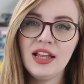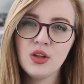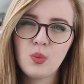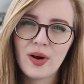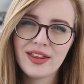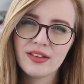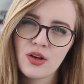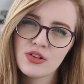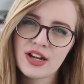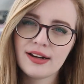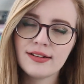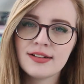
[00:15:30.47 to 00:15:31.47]
And the way that
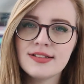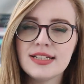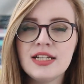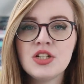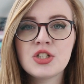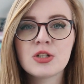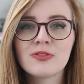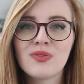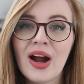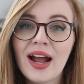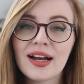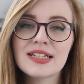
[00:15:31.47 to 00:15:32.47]
those characters
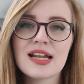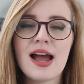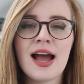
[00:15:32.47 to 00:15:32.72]
interact